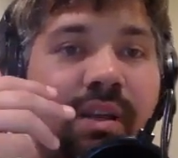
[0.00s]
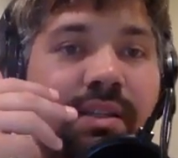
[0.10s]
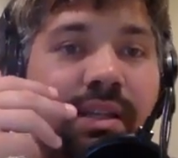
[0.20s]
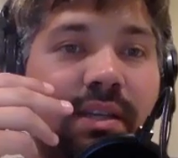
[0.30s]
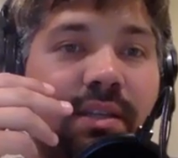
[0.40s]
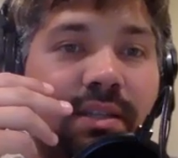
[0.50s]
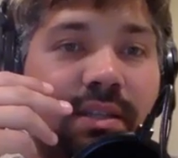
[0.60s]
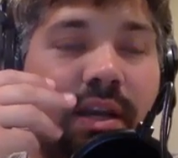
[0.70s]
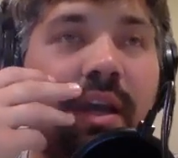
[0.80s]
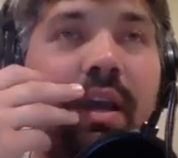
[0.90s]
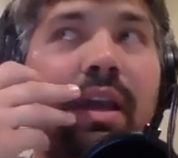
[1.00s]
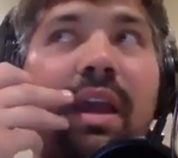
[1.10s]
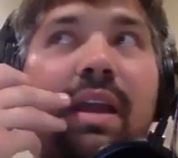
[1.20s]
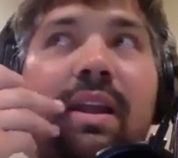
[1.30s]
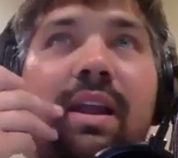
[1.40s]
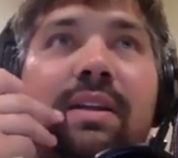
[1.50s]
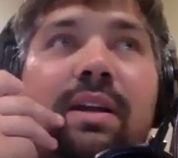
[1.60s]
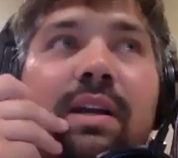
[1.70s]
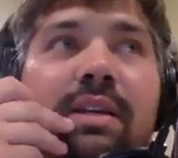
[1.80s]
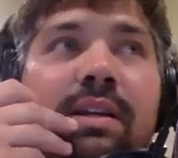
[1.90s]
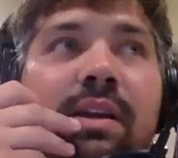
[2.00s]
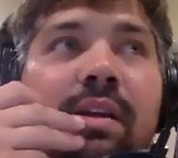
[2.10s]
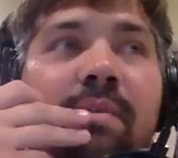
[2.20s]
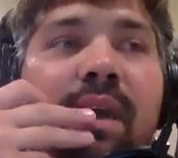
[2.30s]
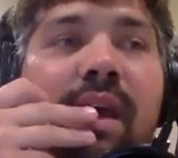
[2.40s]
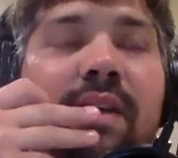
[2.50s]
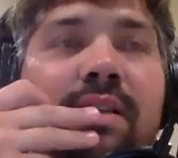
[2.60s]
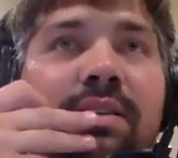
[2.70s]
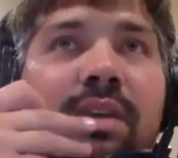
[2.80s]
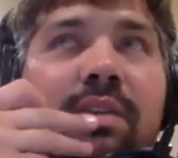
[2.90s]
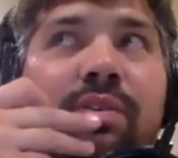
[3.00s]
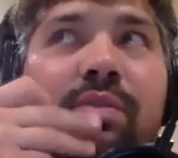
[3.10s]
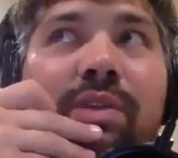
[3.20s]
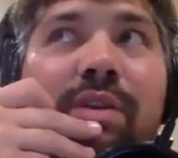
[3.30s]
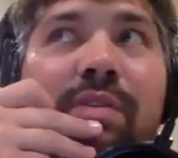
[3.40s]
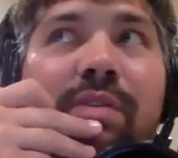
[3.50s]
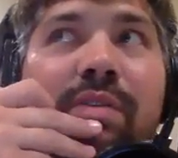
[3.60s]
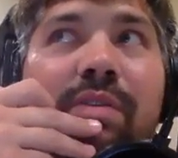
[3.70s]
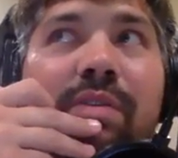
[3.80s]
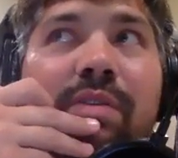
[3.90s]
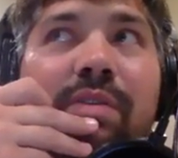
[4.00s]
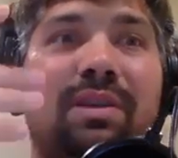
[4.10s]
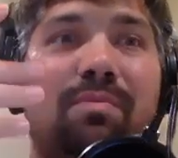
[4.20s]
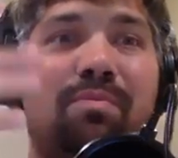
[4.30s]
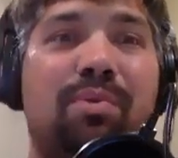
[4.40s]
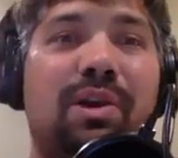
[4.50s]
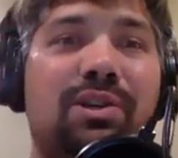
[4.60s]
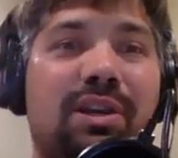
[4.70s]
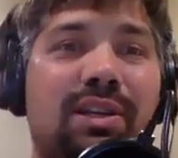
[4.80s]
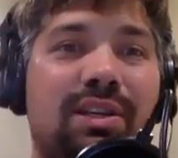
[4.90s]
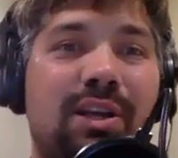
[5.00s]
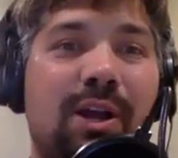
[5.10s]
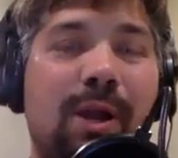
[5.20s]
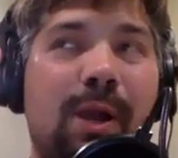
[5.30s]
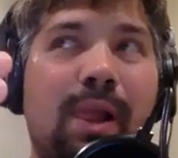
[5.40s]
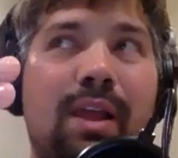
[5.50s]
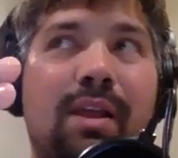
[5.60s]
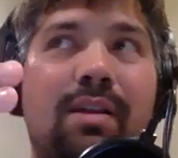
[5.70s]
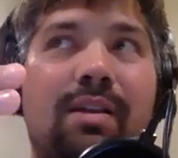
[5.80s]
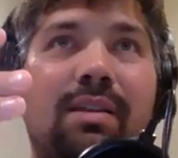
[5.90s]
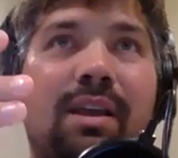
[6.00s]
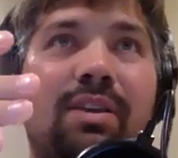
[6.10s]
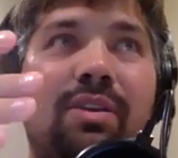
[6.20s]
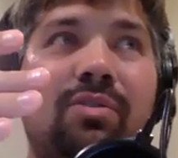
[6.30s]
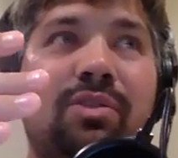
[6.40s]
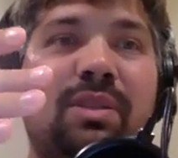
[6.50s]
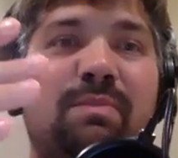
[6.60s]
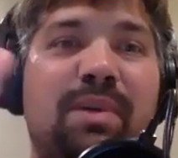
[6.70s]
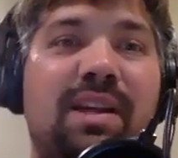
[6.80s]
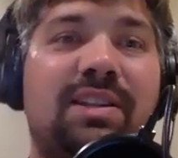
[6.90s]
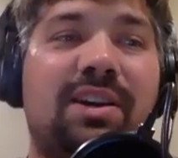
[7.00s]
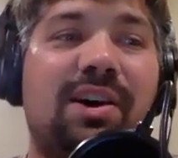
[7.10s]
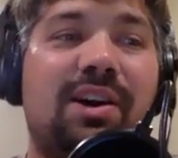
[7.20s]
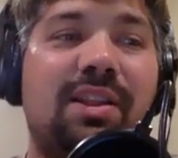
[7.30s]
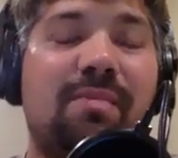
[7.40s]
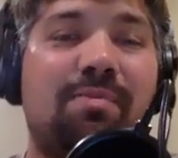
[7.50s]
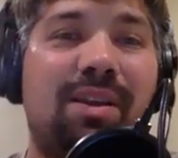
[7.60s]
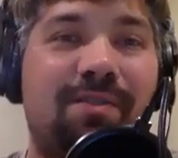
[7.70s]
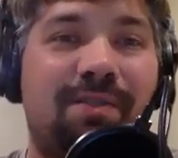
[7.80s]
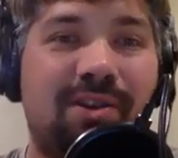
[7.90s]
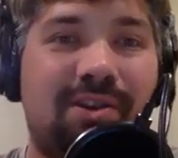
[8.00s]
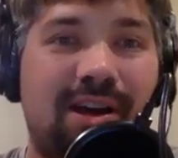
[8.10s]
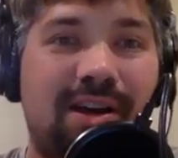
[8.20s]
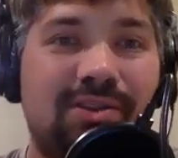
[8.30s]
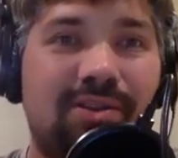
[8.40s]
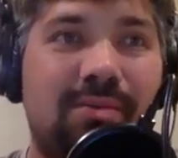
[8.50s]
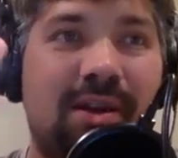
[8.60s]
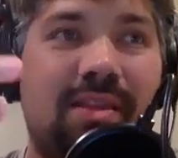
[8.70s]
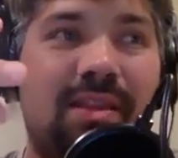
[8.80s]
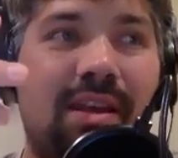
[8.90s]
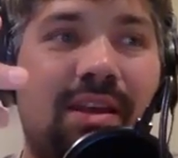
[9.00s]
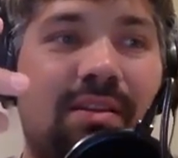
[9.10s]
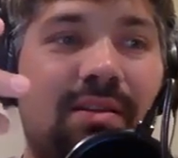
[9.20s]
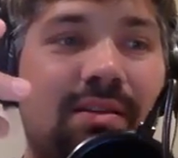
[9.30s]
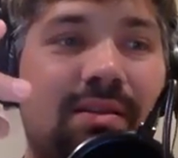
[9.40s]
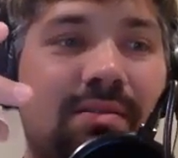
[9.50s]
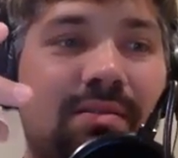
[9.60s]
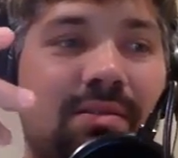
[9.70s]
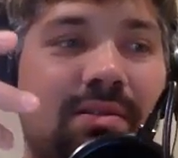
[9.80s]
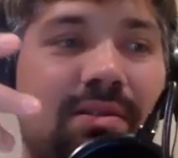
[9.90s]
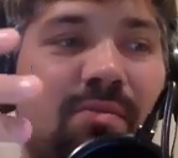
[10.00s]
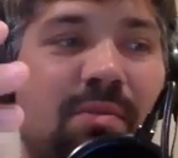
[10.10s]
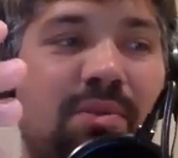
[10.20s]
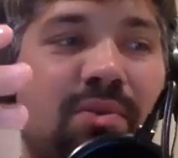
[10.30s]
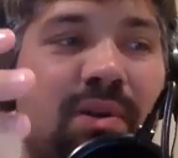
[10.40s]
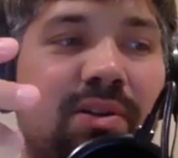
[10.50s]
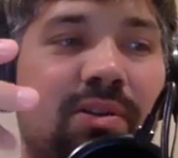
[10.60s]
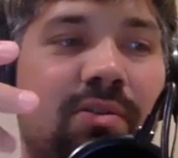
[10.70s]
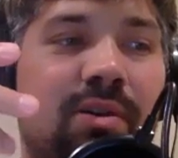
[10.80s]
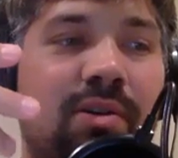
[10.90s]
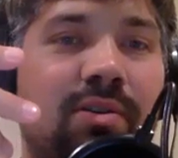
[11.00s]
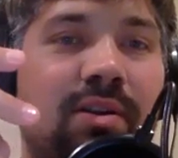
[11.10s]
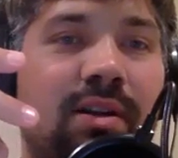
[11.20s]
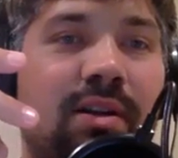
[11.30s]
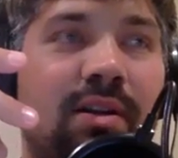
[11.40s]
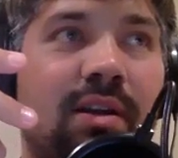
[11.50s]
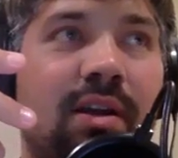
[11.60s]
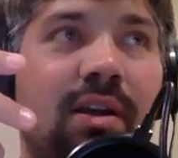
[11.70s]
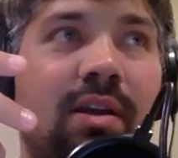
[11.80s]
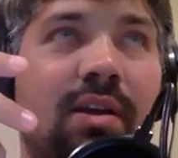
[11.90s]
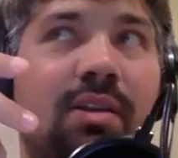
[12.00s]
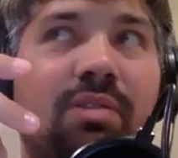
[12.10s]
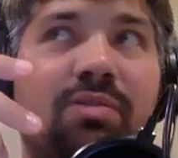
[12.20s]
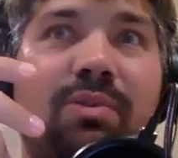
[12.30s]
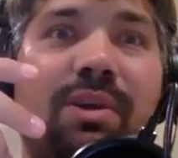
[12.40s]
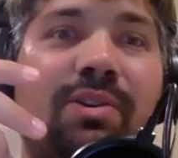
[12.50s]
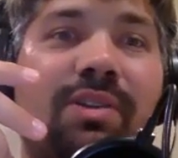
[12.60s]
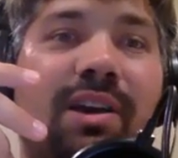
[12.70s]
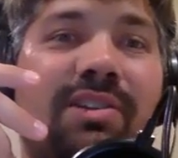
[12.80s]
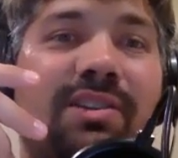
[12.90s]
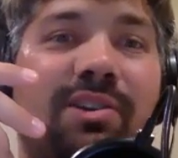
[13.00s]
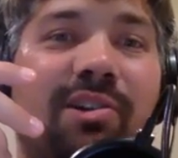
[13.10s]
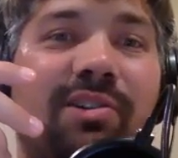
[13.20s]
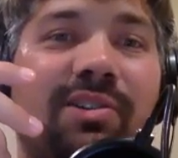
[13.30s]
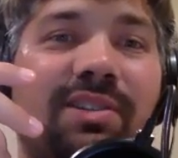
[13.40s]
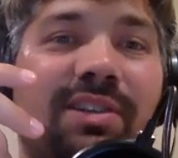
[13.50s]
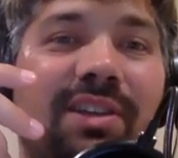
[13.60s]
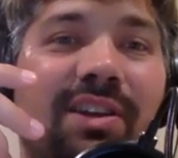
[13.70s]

Exist. And then I talked to him. I asked him, I was like, so like, what was the budget that you spent on the Bigfoot costume? And I think somewhere between 200 and $300,000.